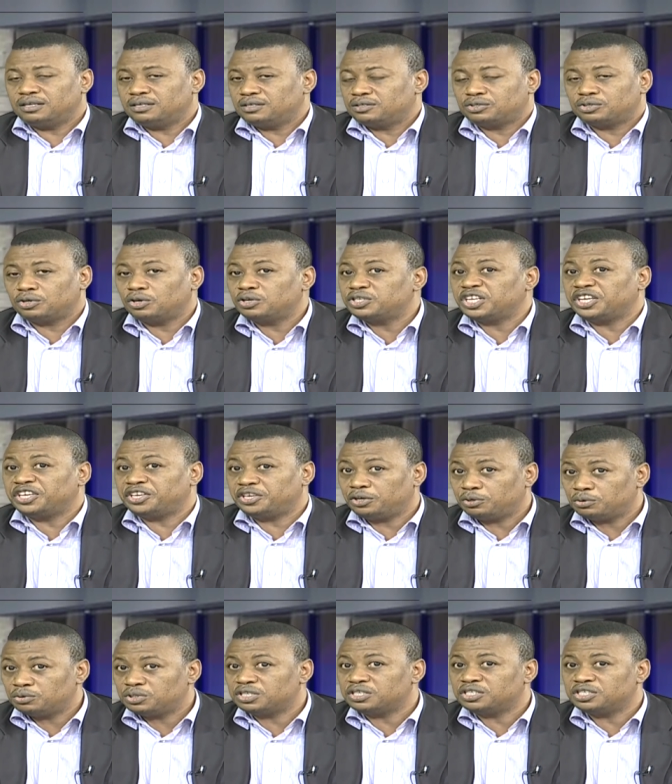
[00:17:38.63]
such a
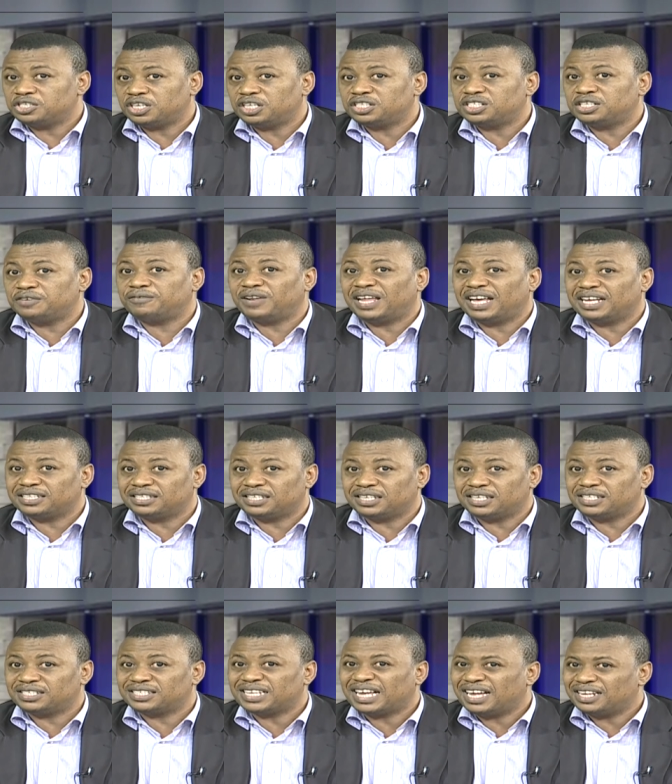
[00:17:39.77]
huge initiative like
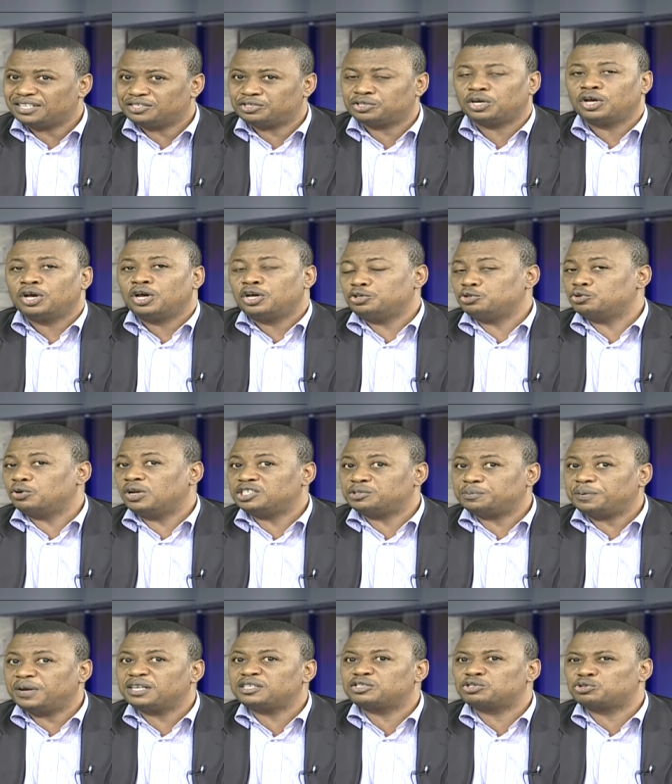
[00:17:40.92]
this and you
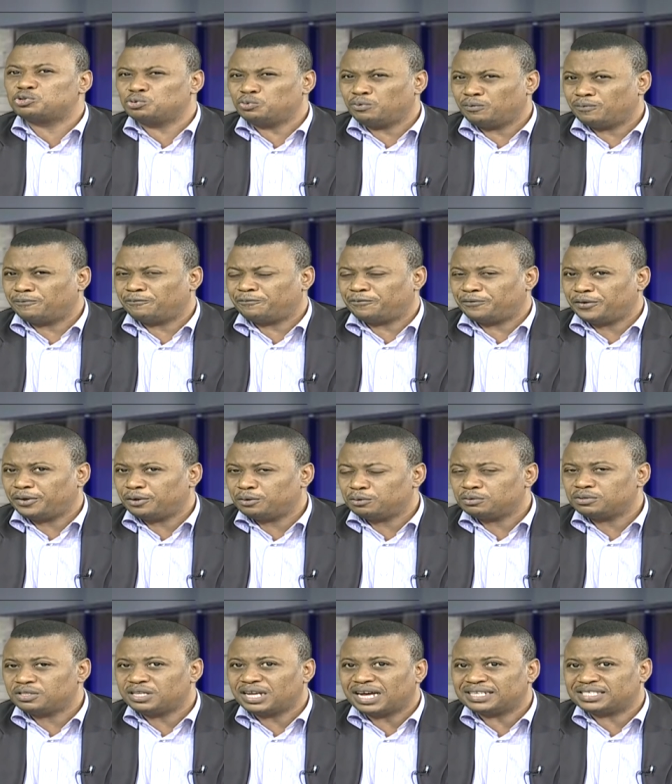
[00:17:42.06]
expect to feel
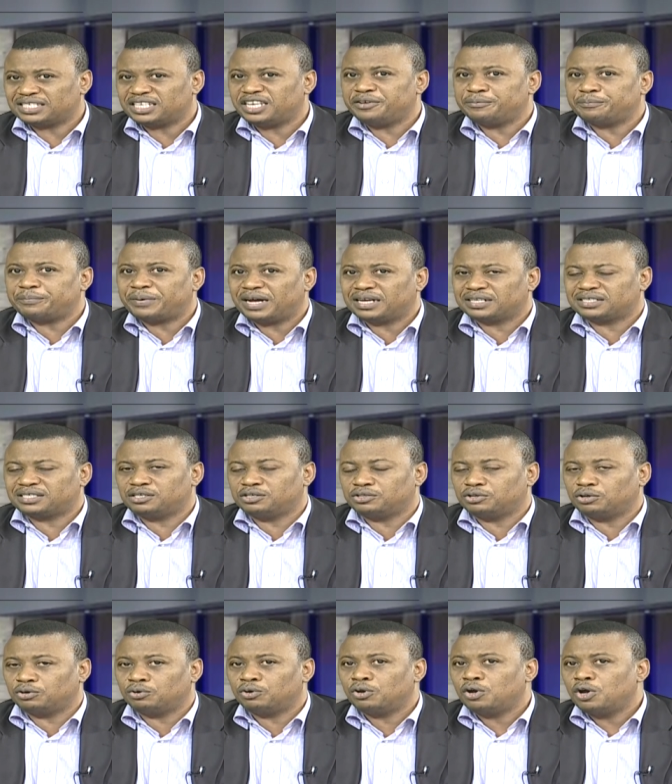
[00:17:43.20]
that impact, you
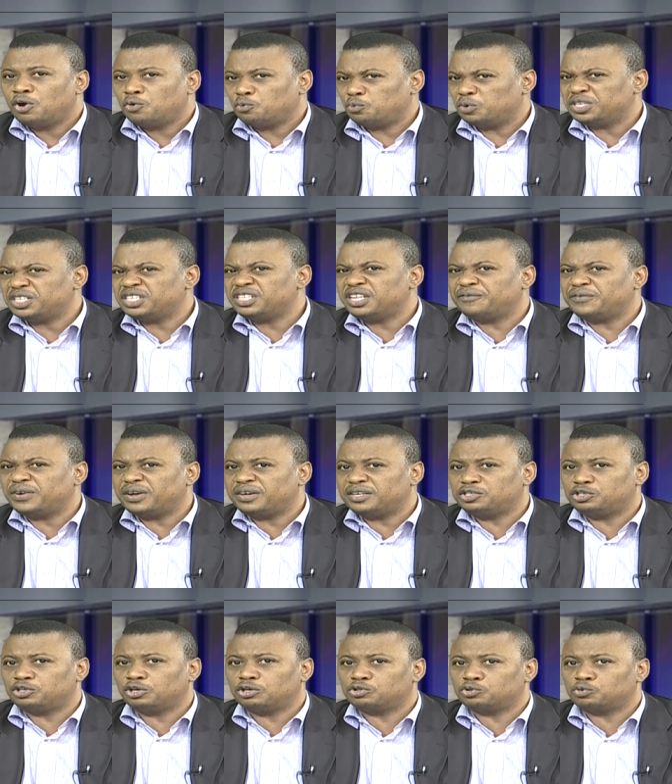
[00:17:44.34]
know, within a very
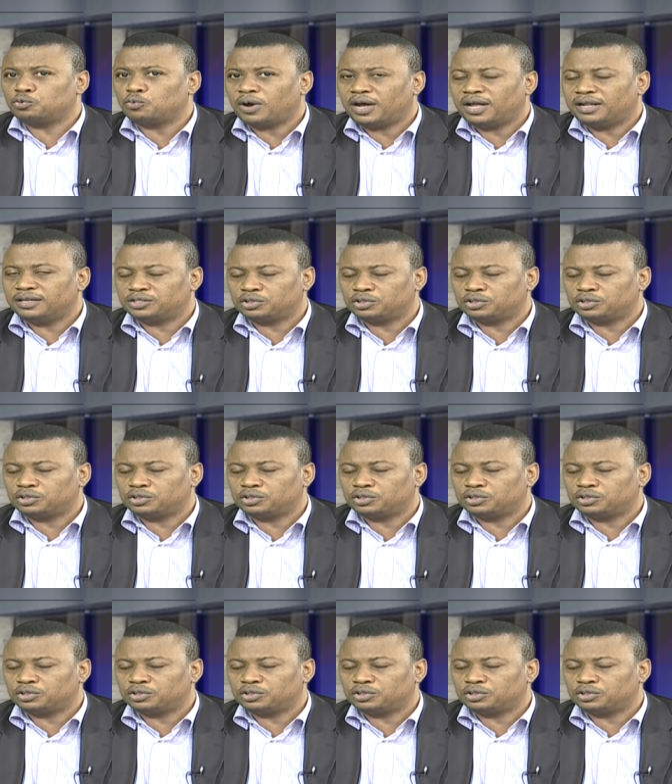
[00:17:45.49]
short while.